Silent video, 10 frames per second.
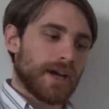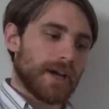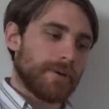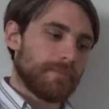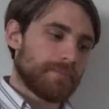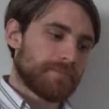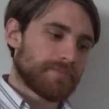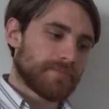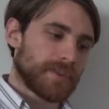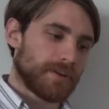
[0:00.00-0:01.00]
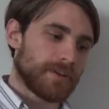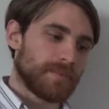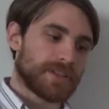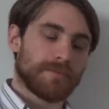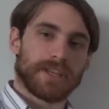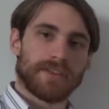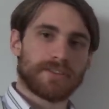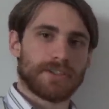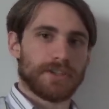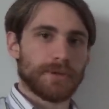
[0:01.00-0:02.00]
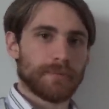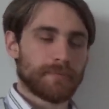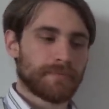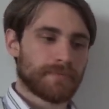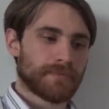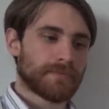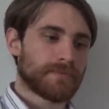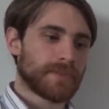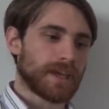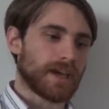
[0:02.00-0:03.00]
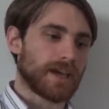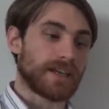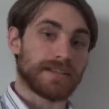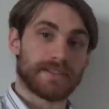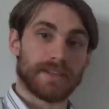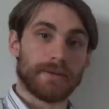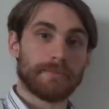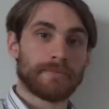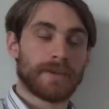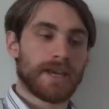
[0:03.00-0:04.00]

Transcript: um, it'll give me something else to do uh, against them.